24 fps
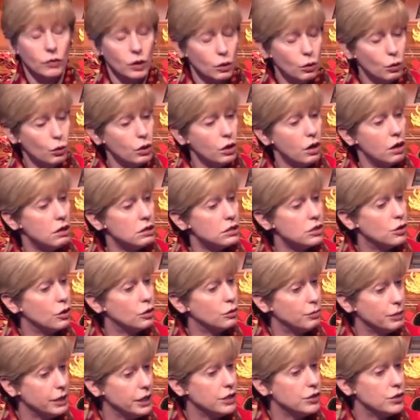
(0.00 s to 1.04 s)
would also
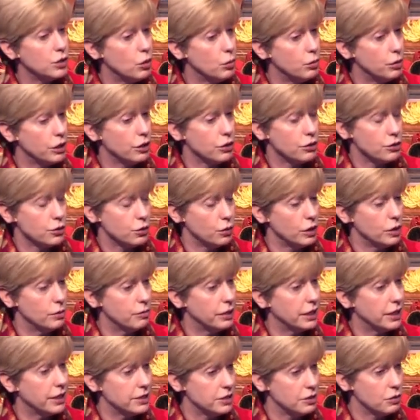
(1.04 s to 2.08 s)
be so bittersweet
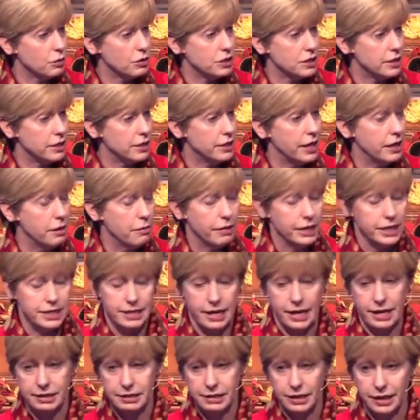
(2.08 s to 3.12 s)
because it was the day my
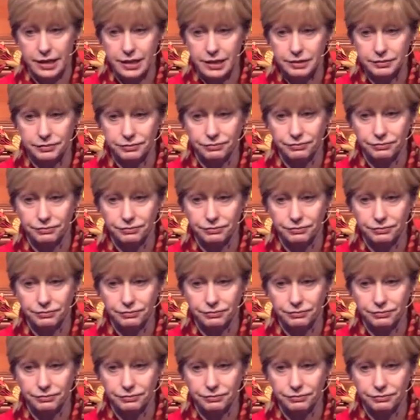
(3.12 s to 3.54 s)
dad died.